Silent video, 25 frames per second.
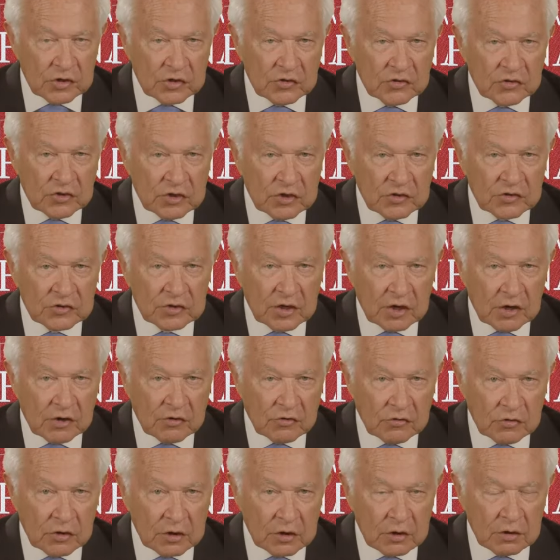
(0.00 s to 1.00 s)
since this
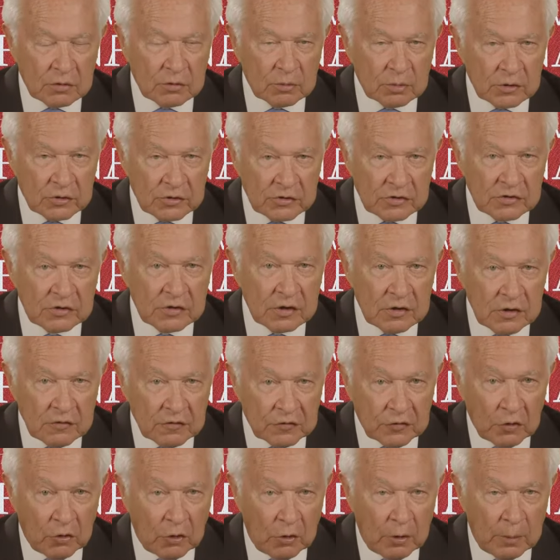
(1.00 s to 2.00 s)
country was
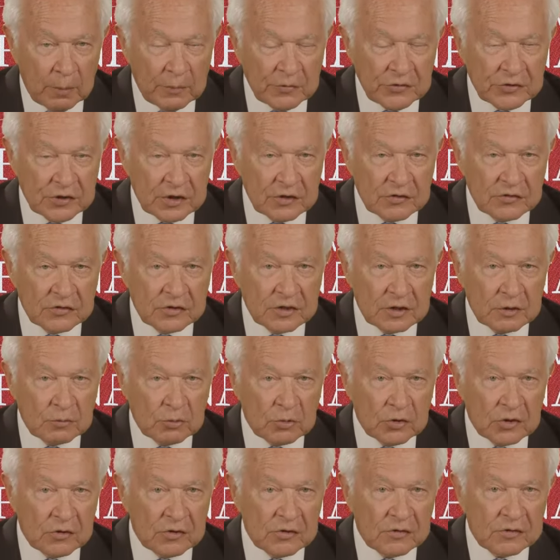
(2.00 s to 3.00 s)
formed, since
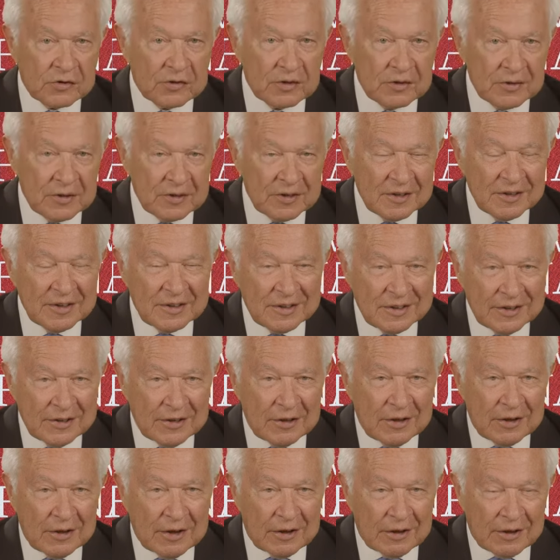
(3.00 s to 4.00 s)
it was
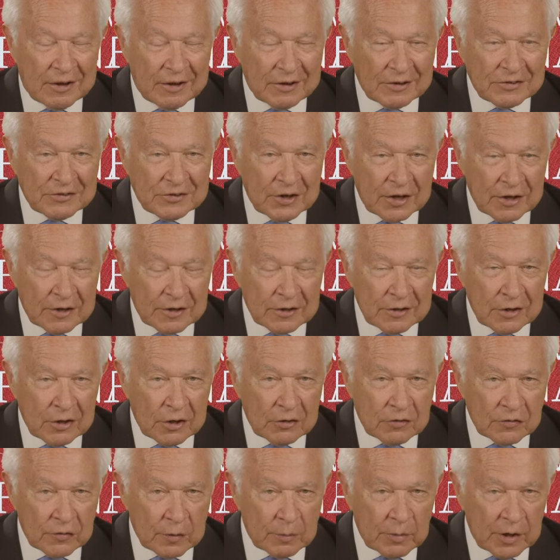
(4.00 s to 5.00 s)
taken
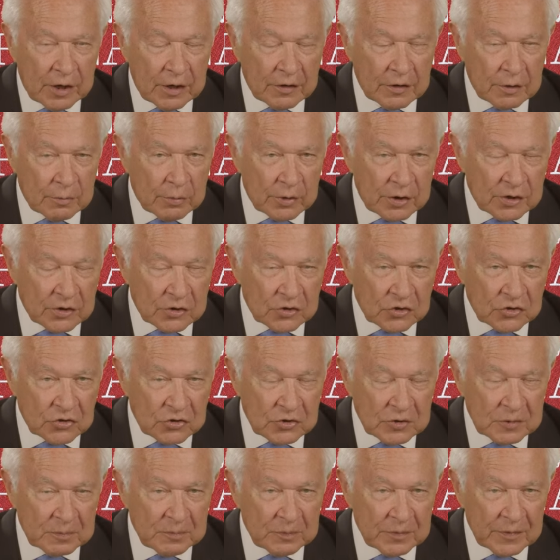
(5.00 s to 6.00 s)
over by the
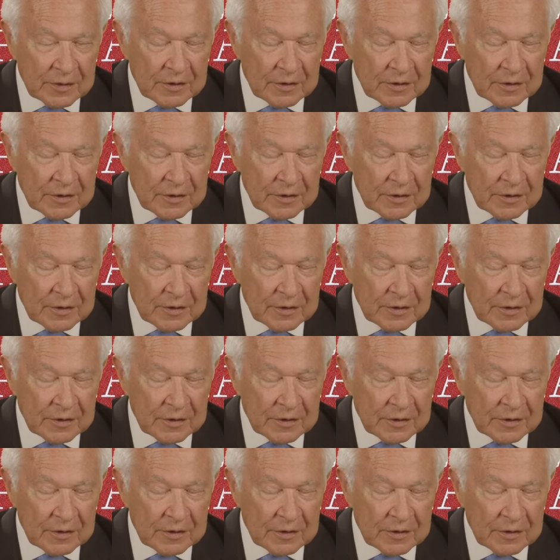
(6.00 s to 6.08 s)
British.